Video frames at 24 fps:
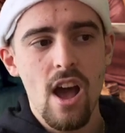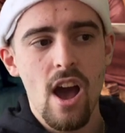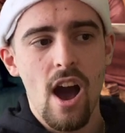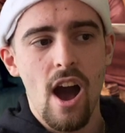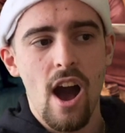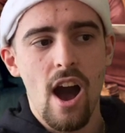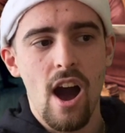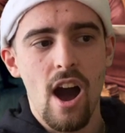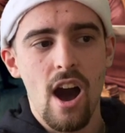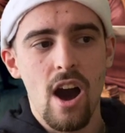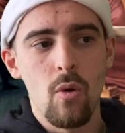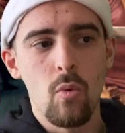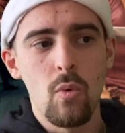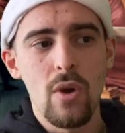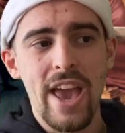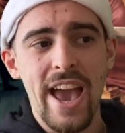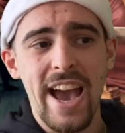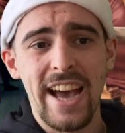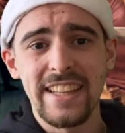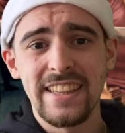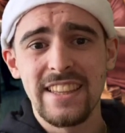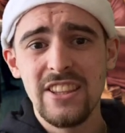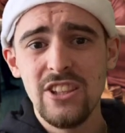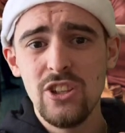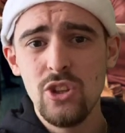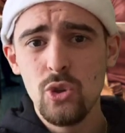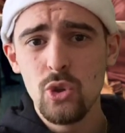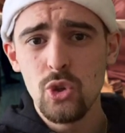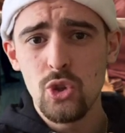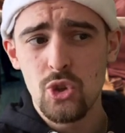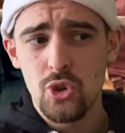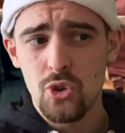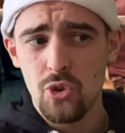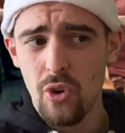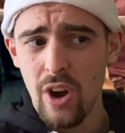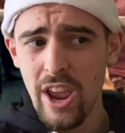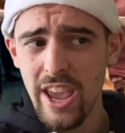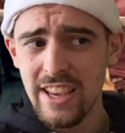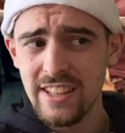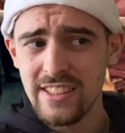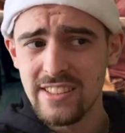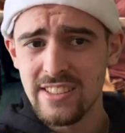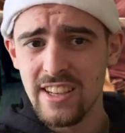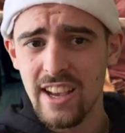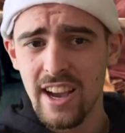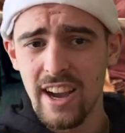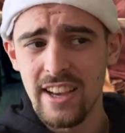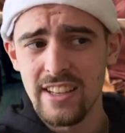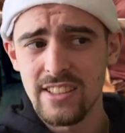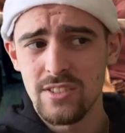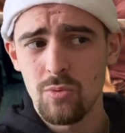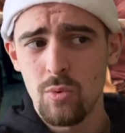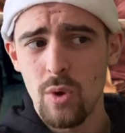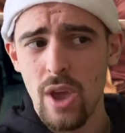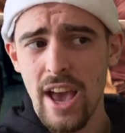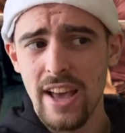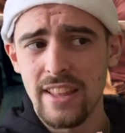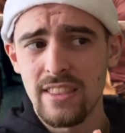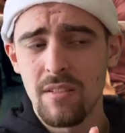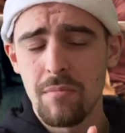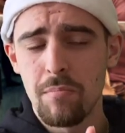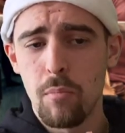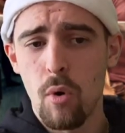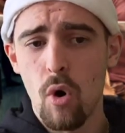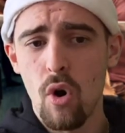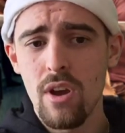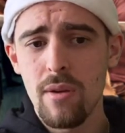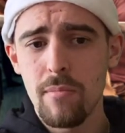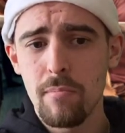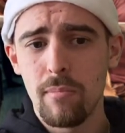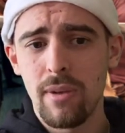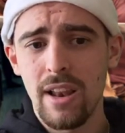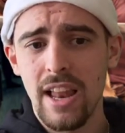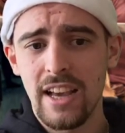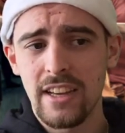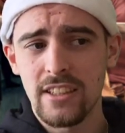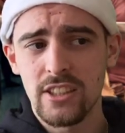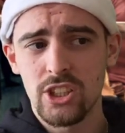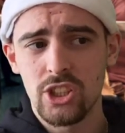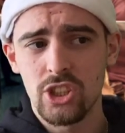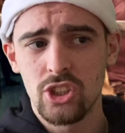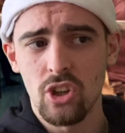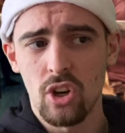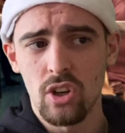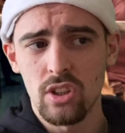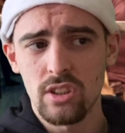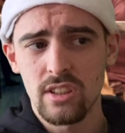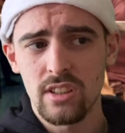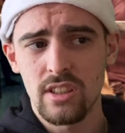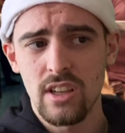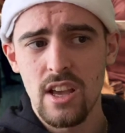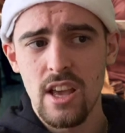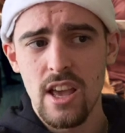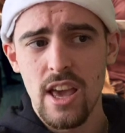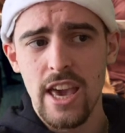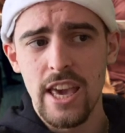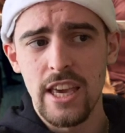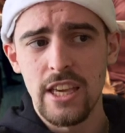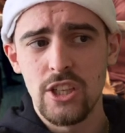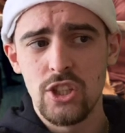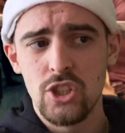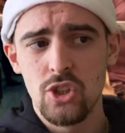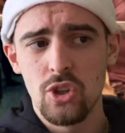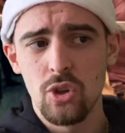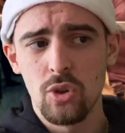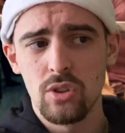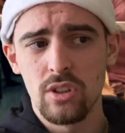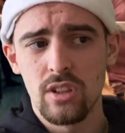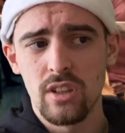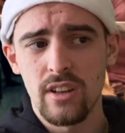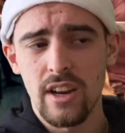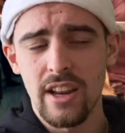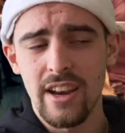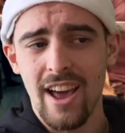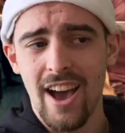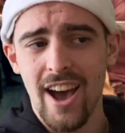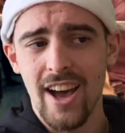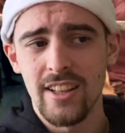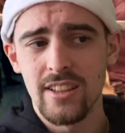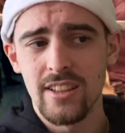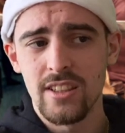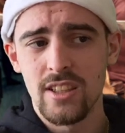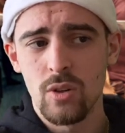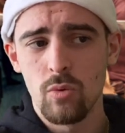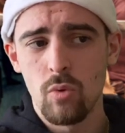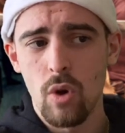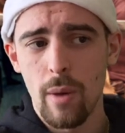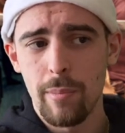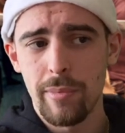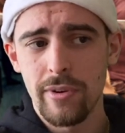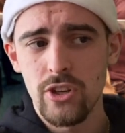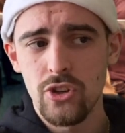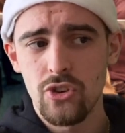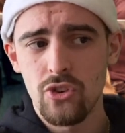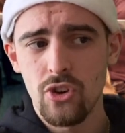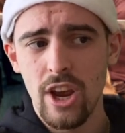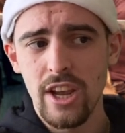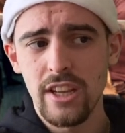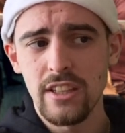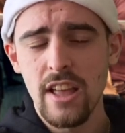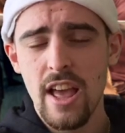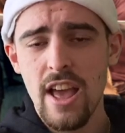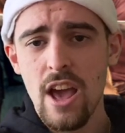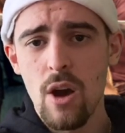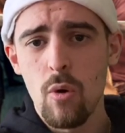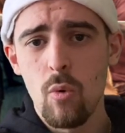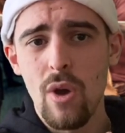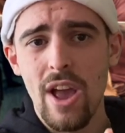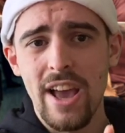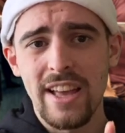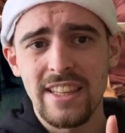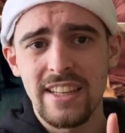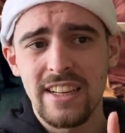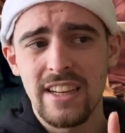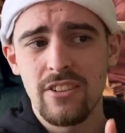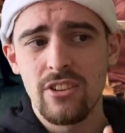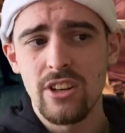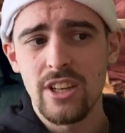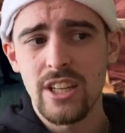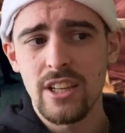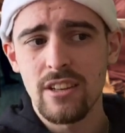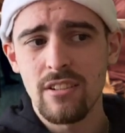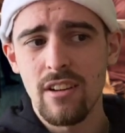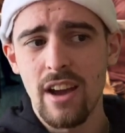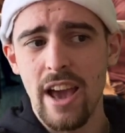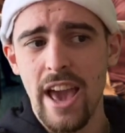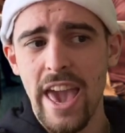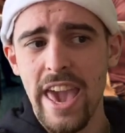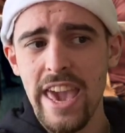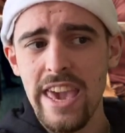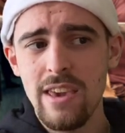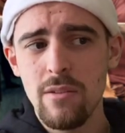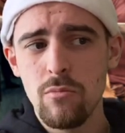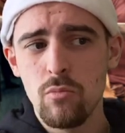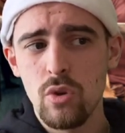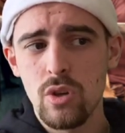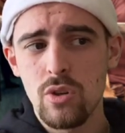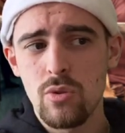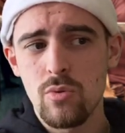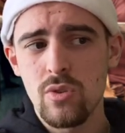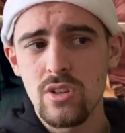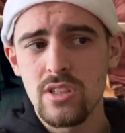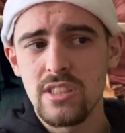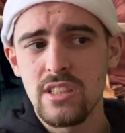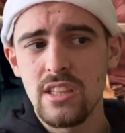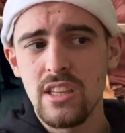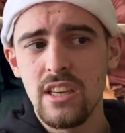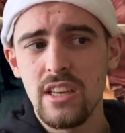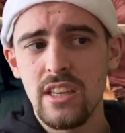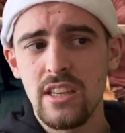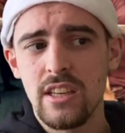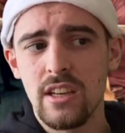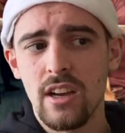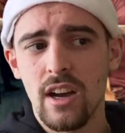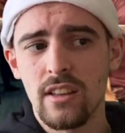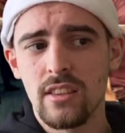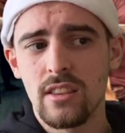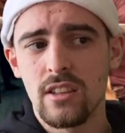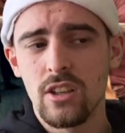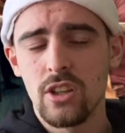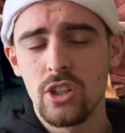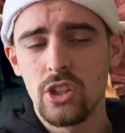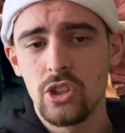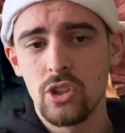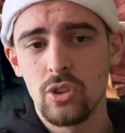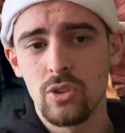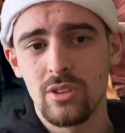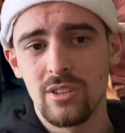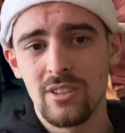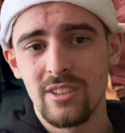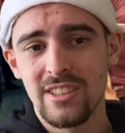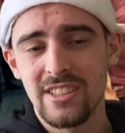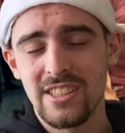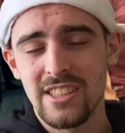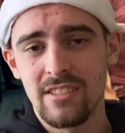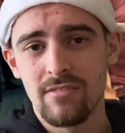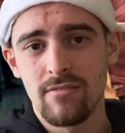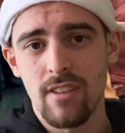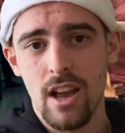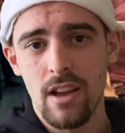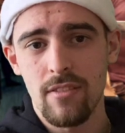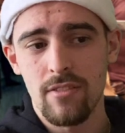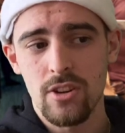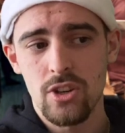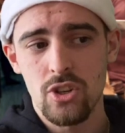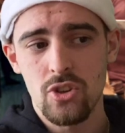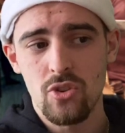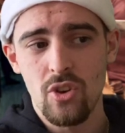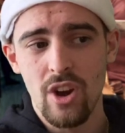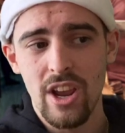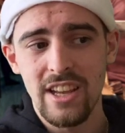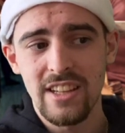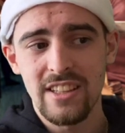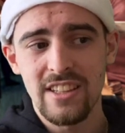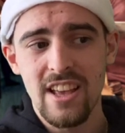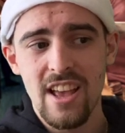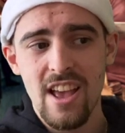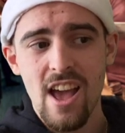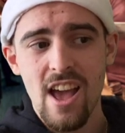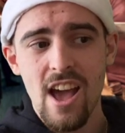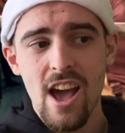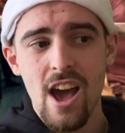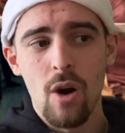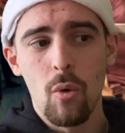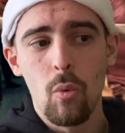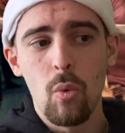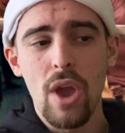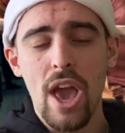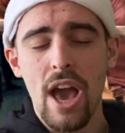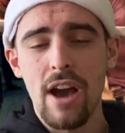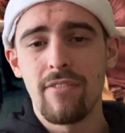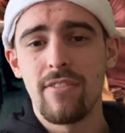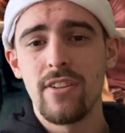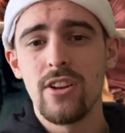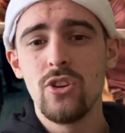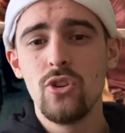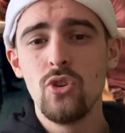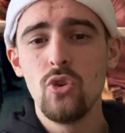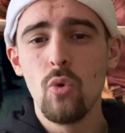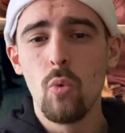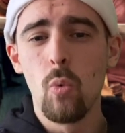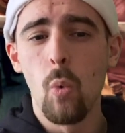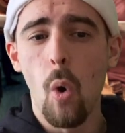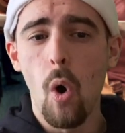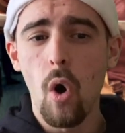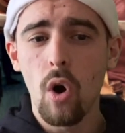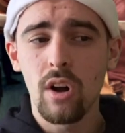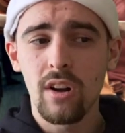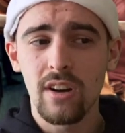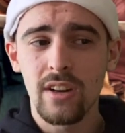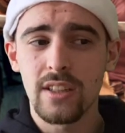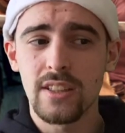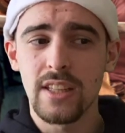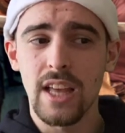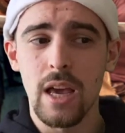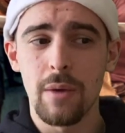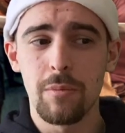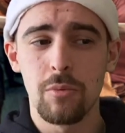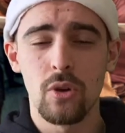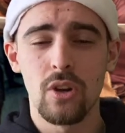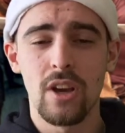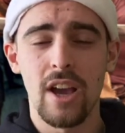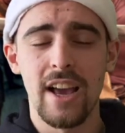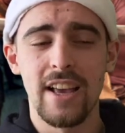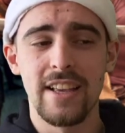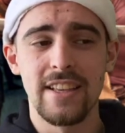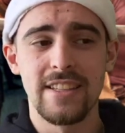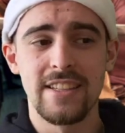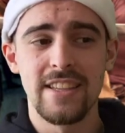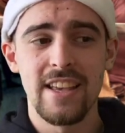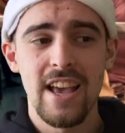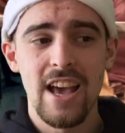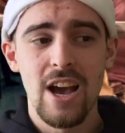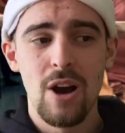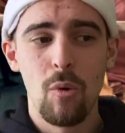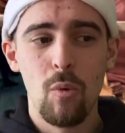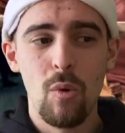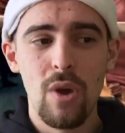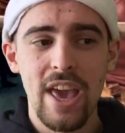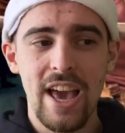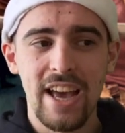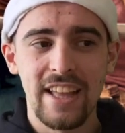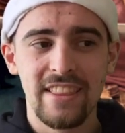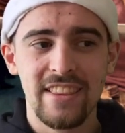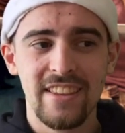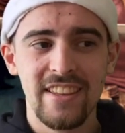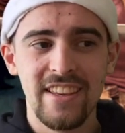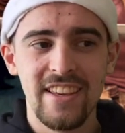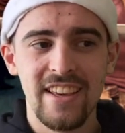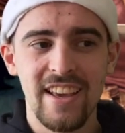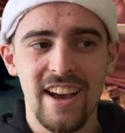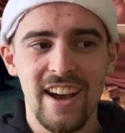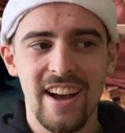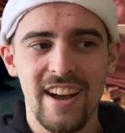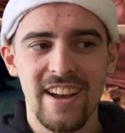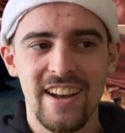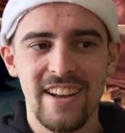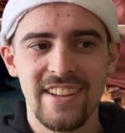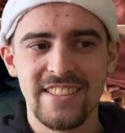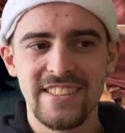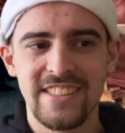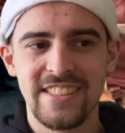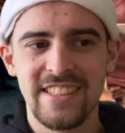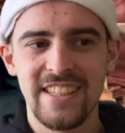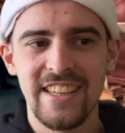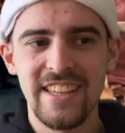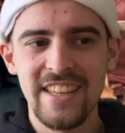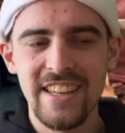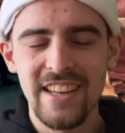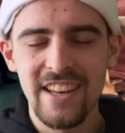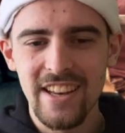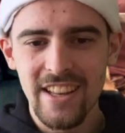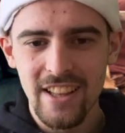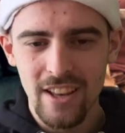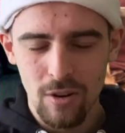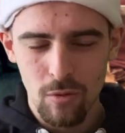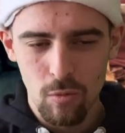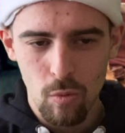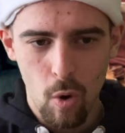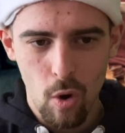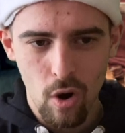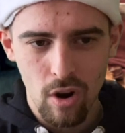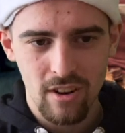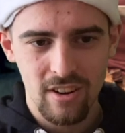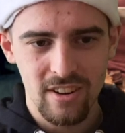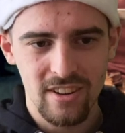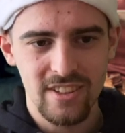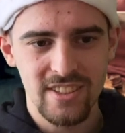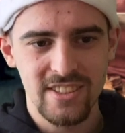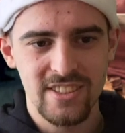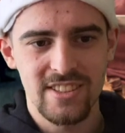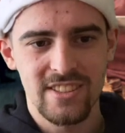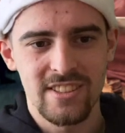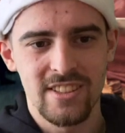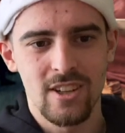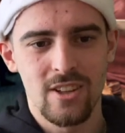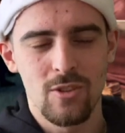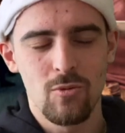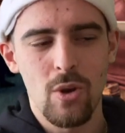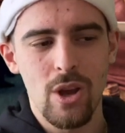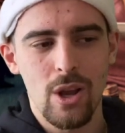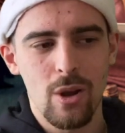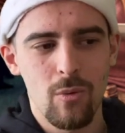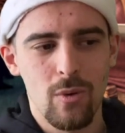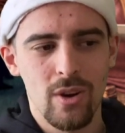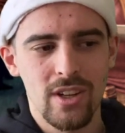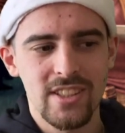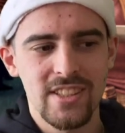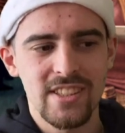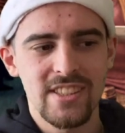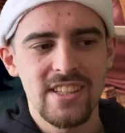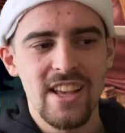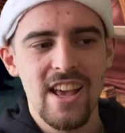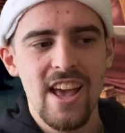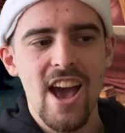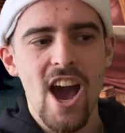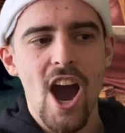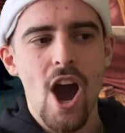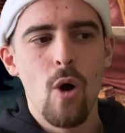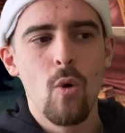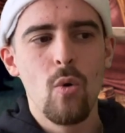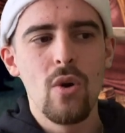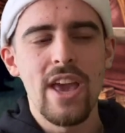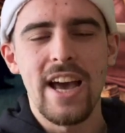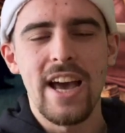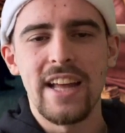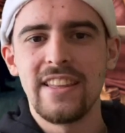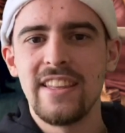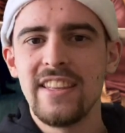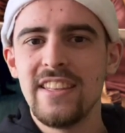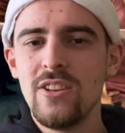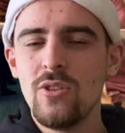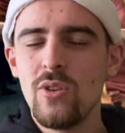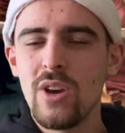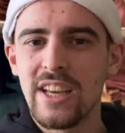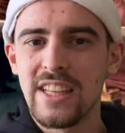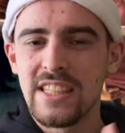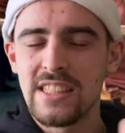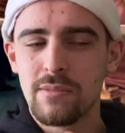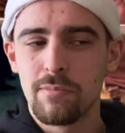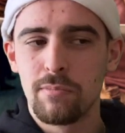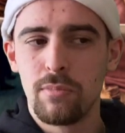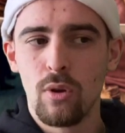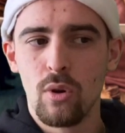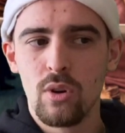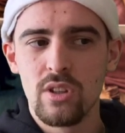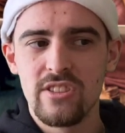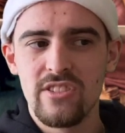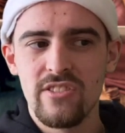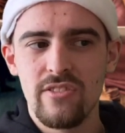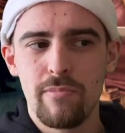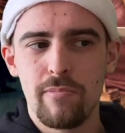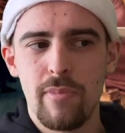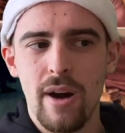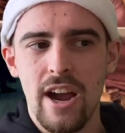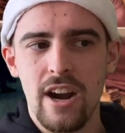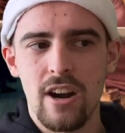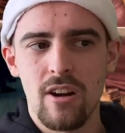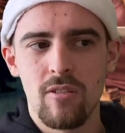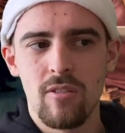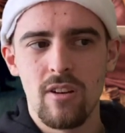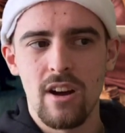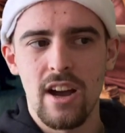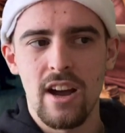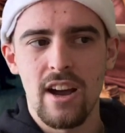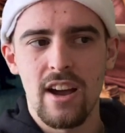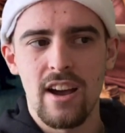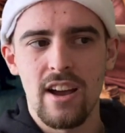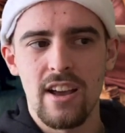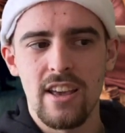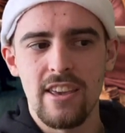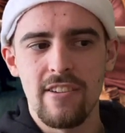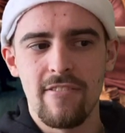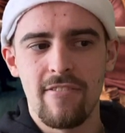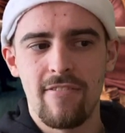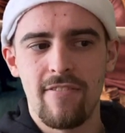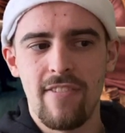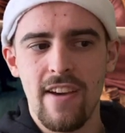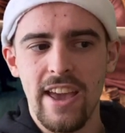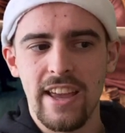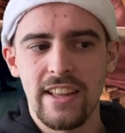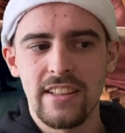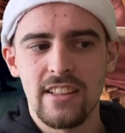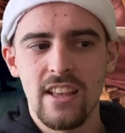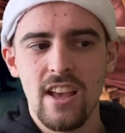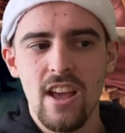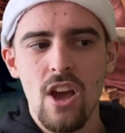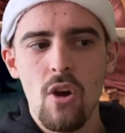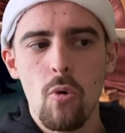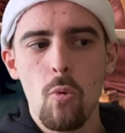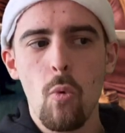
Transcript: We had new trades, guys. We had the point blank shot, a shooter and hunter weapon trade. We had a critical aim, which was the hunter shooter survivor trade. We have a new walker type, you guys. We had the skinny little walkers, the quick ones. We the new explosive barrel effect.